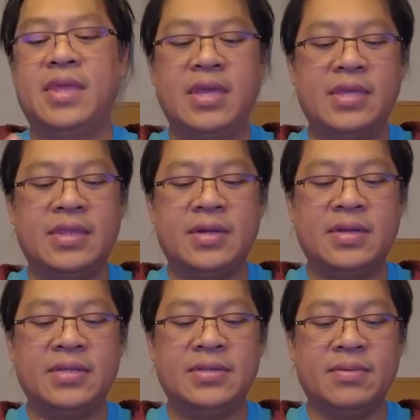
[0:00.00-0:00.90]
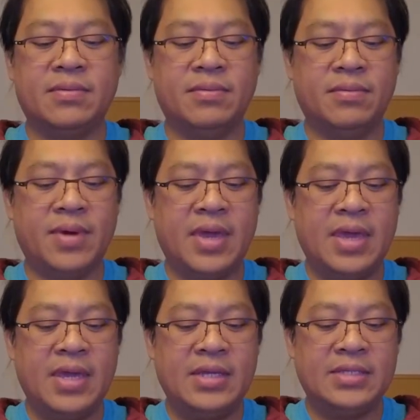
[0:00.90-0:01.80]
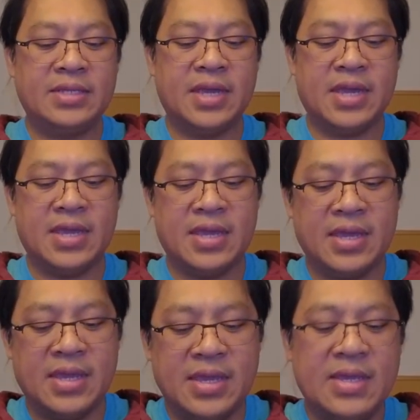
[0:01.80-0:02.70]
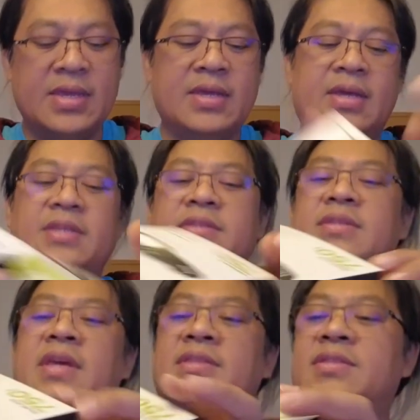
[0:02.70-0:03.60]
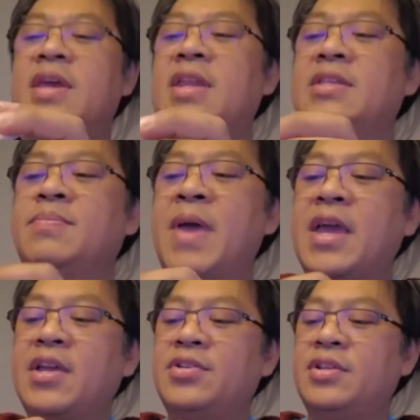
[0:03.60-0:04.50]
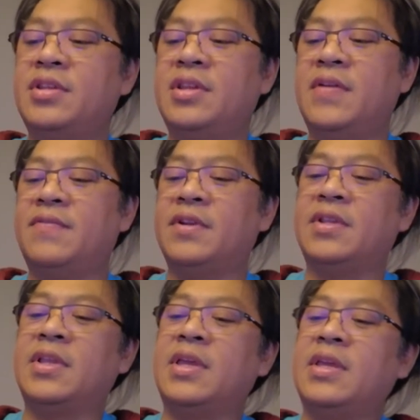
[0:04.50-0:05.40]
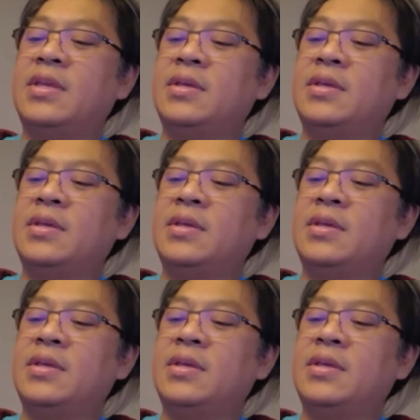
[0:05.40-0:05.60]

think there is a way to it's packaged differently,